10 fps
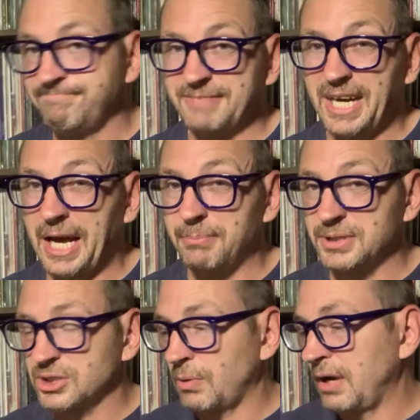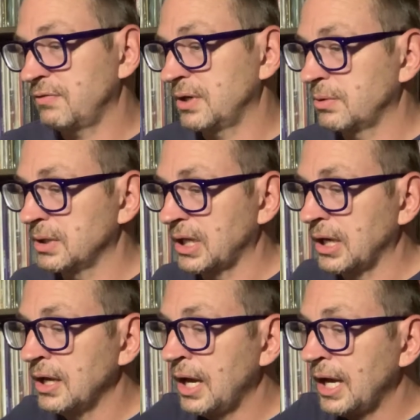That happens quite frequently.
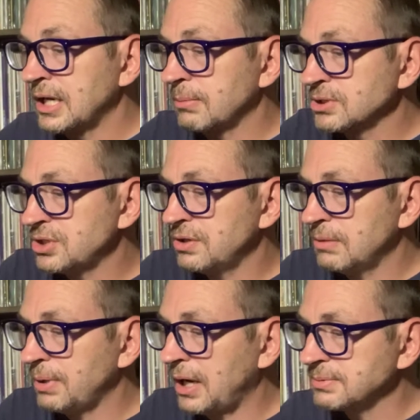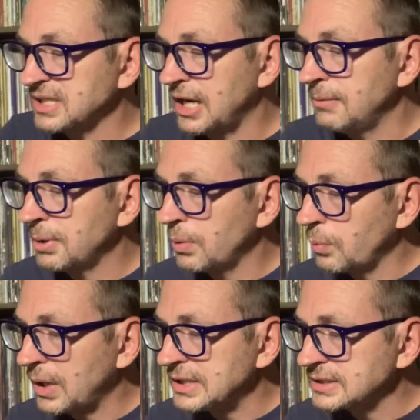Number two that popped up
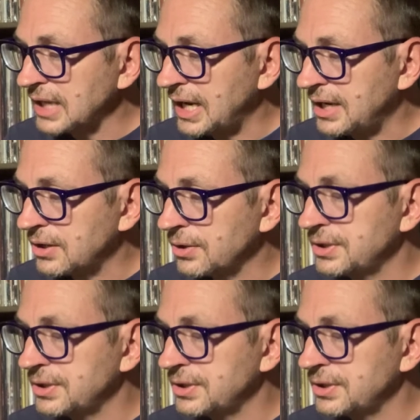was her